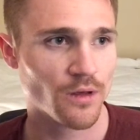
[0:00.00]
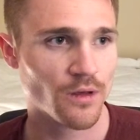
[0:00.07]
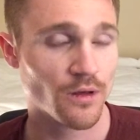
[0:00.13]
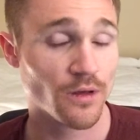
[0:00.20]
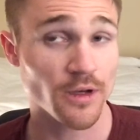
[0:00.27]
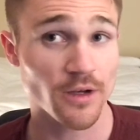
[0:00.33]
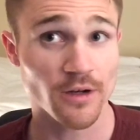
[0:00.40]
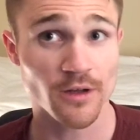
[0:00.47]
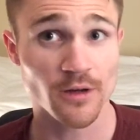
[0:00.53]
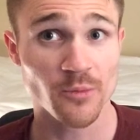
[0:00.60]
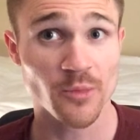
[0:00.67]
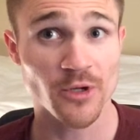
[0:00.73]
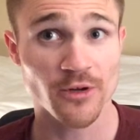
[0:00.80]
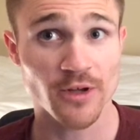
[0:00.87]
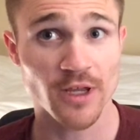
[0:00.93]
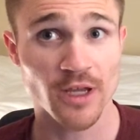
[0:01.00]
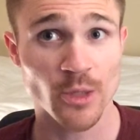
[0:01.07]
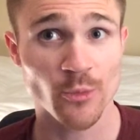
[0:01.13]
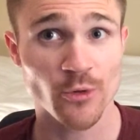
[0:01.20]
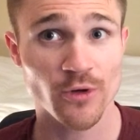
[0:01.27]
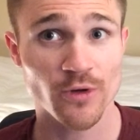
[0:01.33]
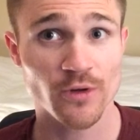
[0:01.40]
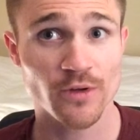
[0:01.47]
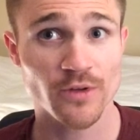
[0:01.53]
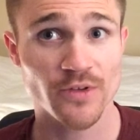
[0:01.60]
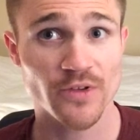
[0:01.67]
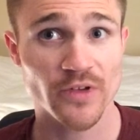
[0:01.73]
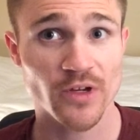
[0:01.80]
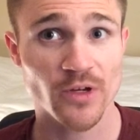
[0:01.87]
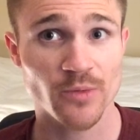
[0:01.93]
gotta get a better camera
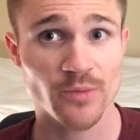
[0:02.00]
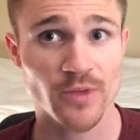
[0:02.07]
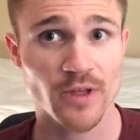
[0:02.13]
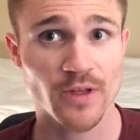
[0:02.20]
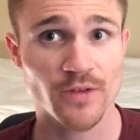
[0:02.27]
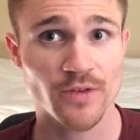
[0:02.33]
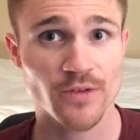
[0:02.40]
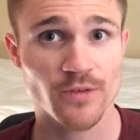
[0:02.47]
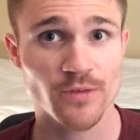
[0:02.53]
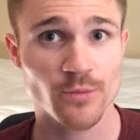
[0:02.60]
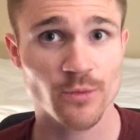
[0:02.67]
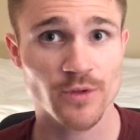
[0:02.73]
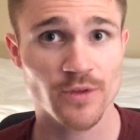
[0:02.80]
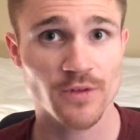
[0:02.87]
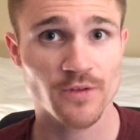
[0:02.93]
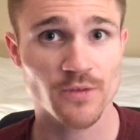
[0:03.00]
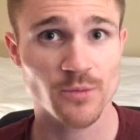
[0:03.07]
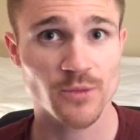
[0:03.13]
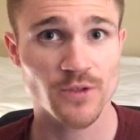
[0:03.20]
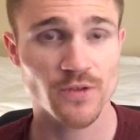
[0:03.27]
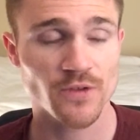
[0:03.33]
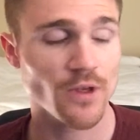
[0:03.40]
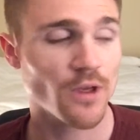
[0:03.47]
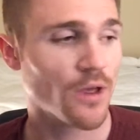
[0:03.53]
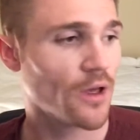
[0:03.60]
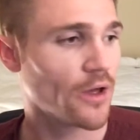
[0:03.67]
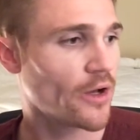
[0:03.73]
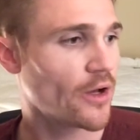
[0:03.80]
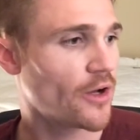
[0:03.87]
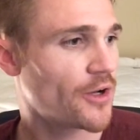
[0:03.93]
setup. That's what this means.
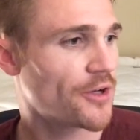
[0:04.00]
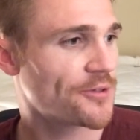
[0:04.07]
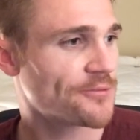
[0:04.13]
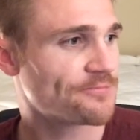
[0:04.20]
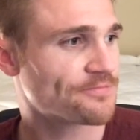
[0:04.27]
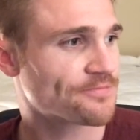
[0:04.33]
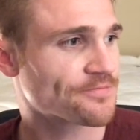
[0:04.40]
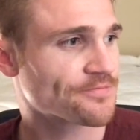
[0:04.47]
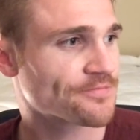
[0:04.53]
Um,